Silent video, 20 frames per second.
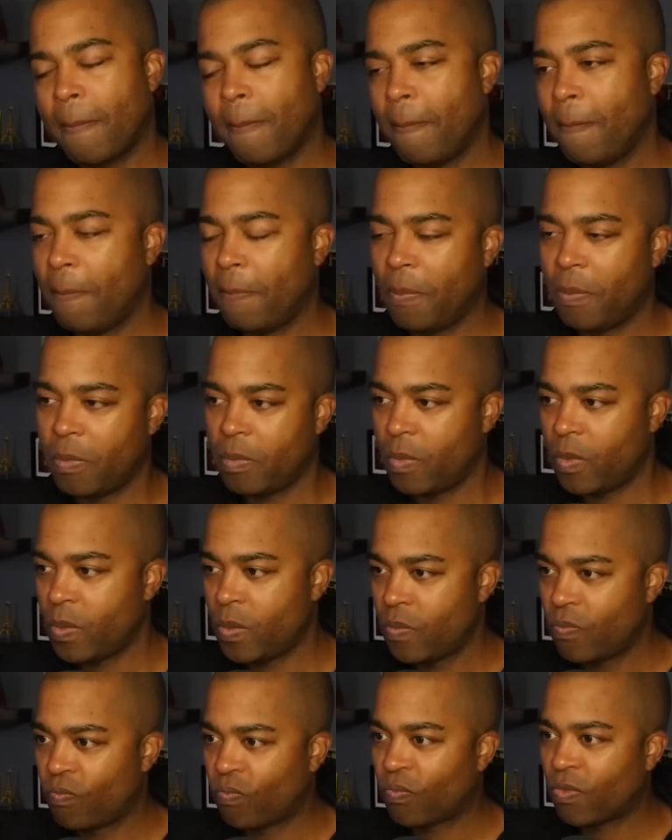Hmm.
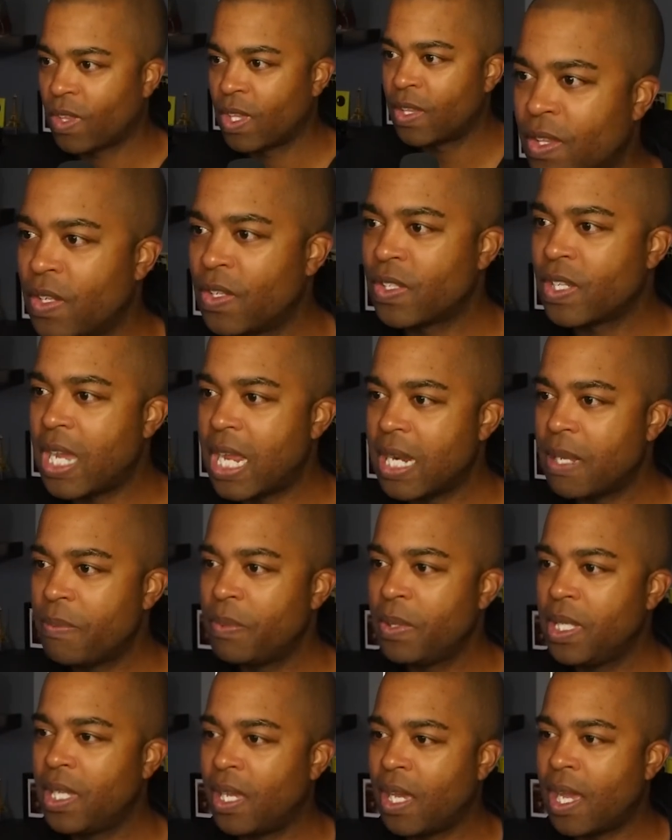There's got to
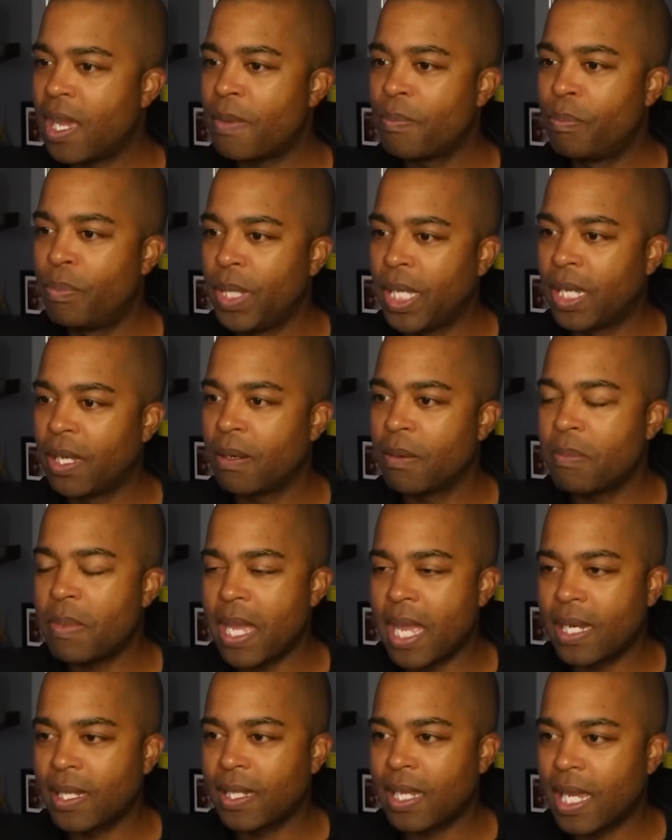be a bigger
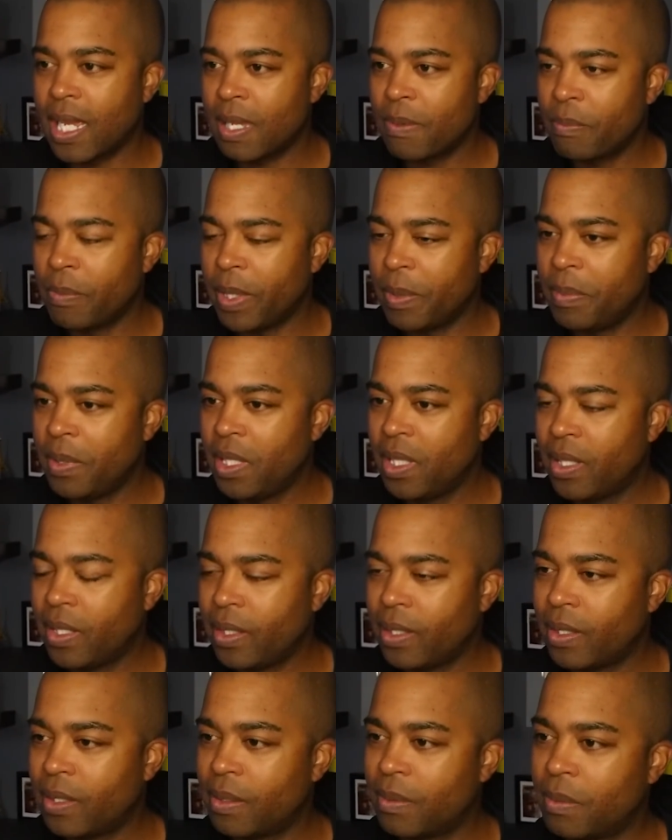bad guy. Maybe
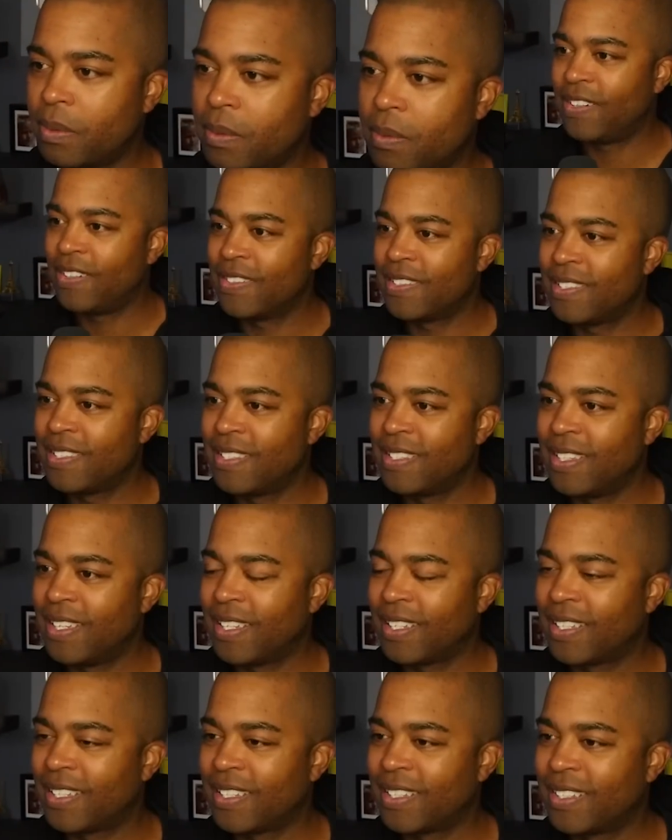the oh
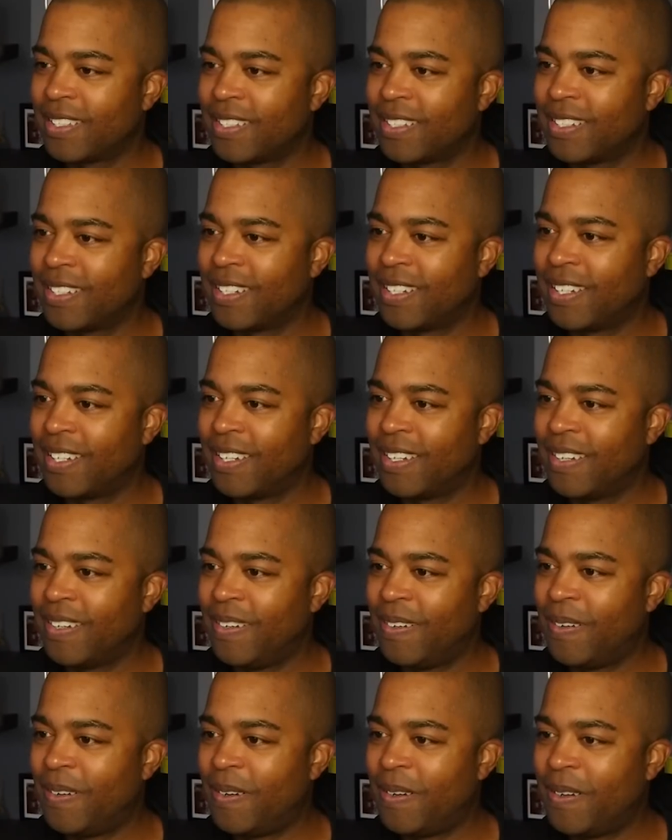sick.
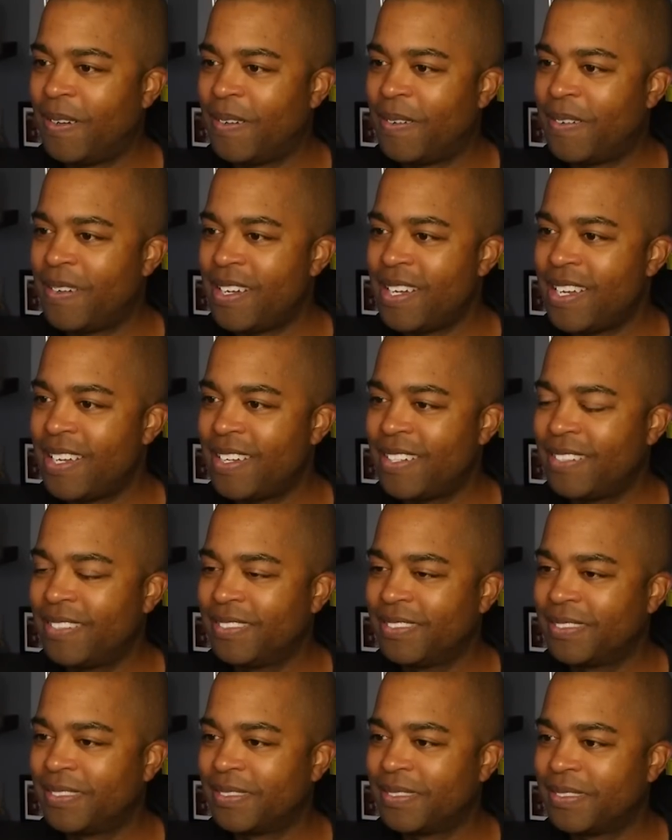Oh wow.